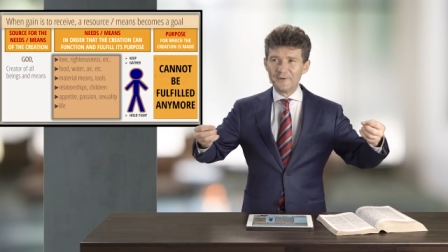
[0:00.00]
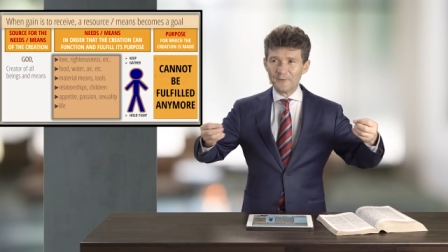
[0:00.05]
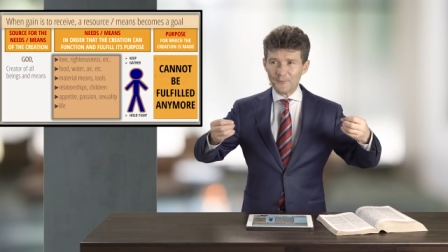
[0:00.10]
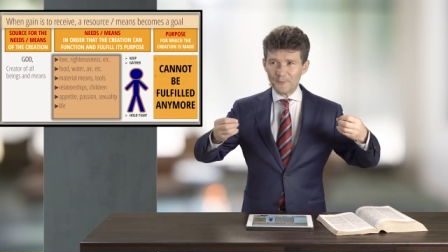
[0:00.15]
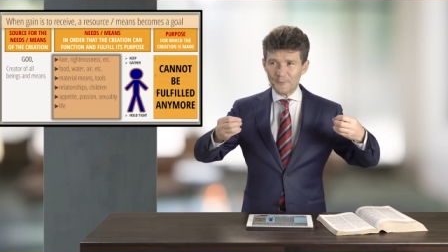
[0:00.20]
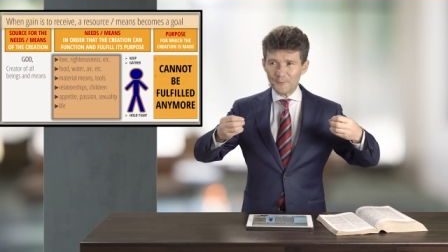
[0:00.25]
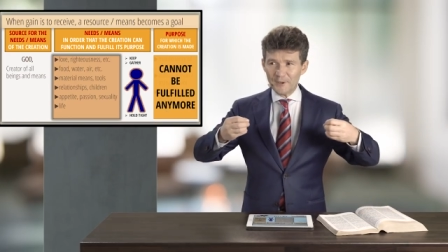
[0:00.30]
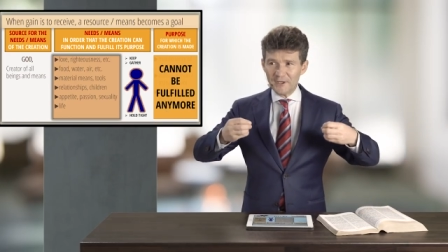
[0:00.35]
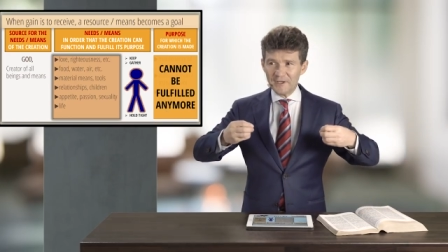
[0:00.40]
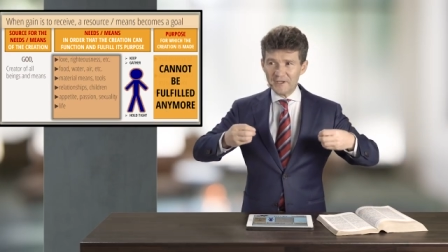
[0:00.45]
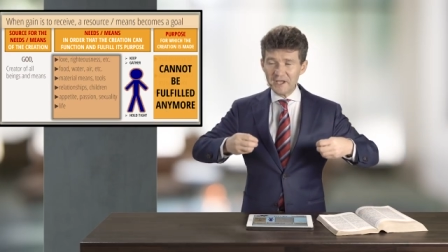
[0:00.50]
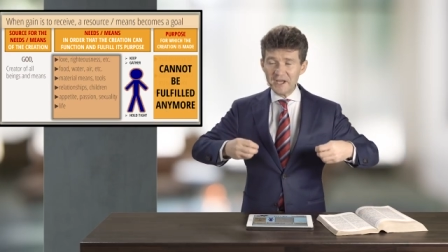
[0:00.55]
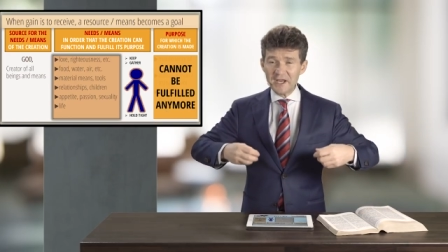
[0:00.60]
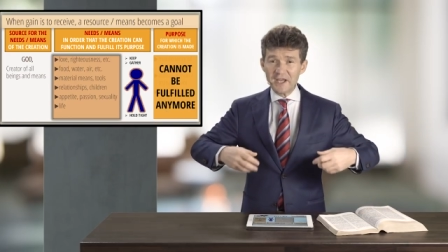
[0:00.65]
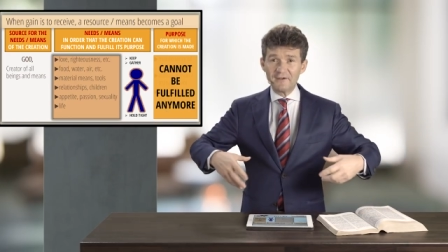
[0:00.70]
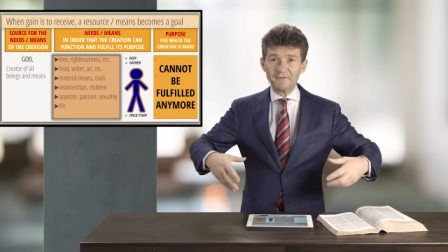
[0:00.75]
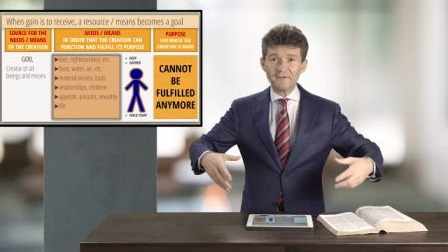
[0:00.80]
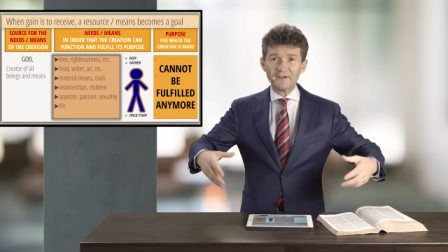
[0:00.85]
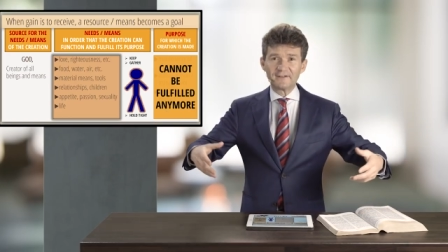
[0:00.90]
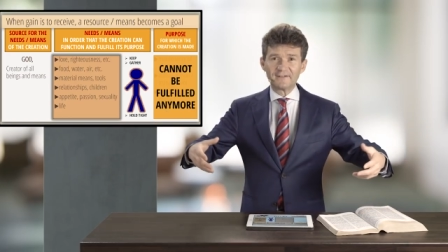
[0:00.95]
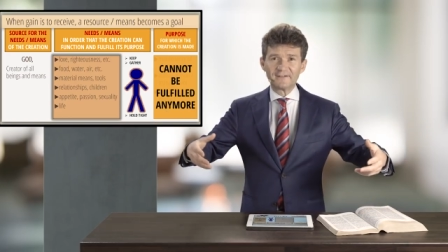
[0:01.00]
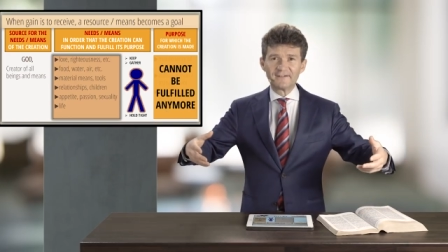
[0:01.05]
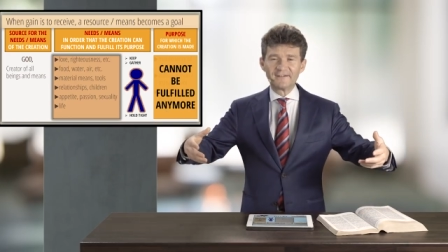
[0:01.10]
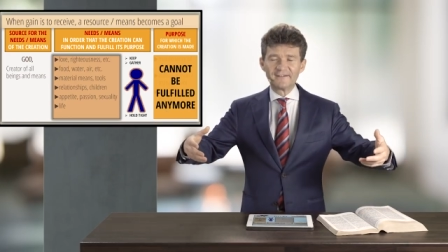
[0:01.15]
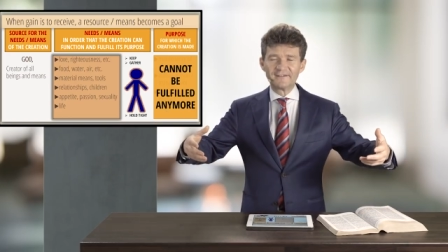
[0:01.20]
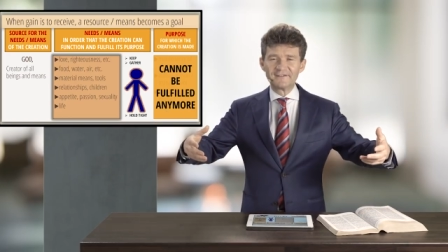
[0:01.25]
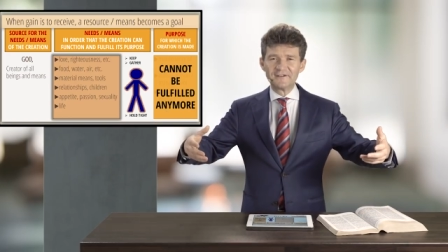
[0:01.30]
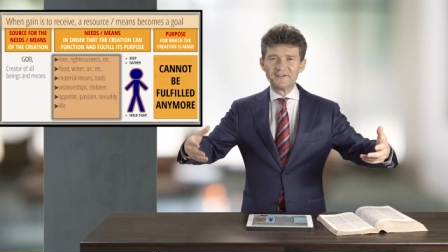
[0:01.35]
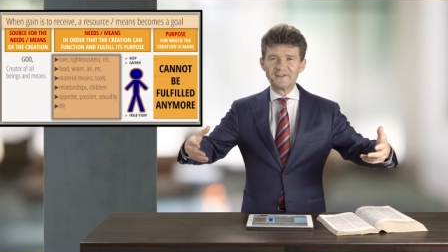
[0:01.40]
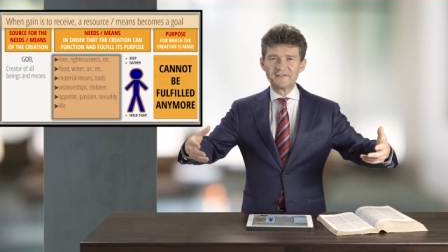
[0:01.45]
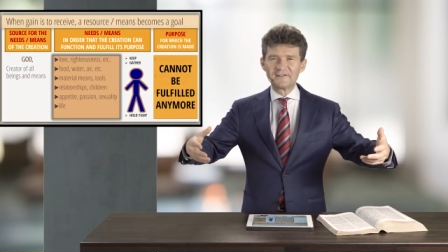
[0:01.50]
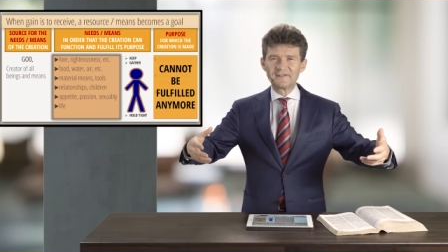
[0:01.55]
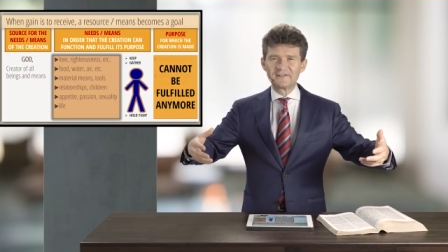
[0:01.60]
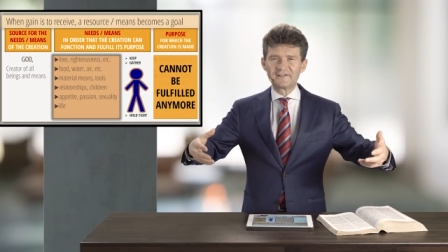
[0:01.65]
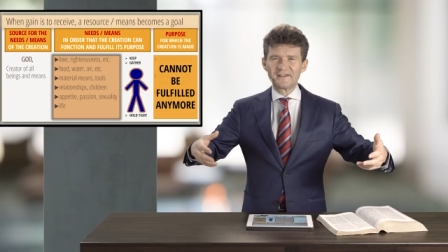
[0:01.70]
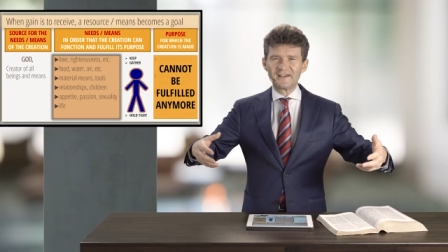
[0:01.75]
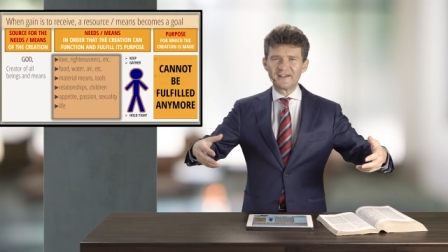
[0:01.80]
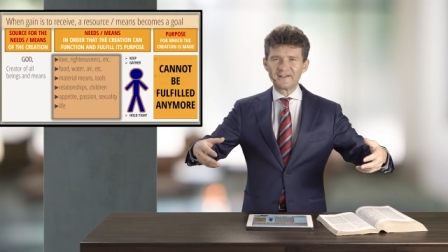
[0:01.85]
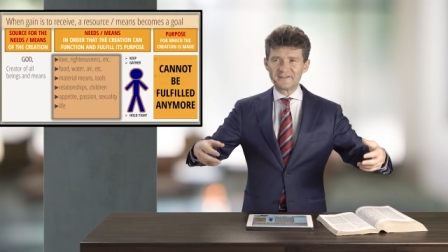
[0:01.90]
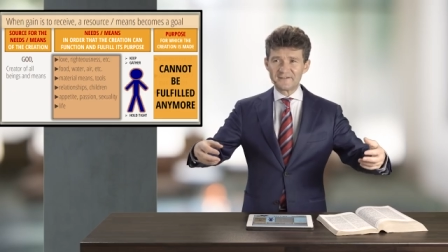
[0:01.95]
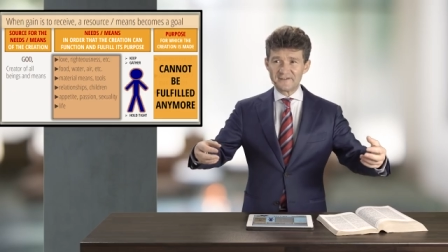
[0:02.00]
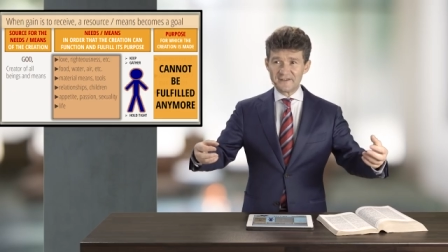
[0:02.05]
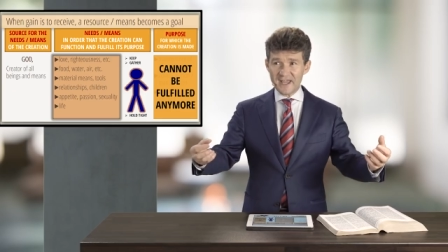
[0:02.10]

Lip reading: when they give it, Jesus says,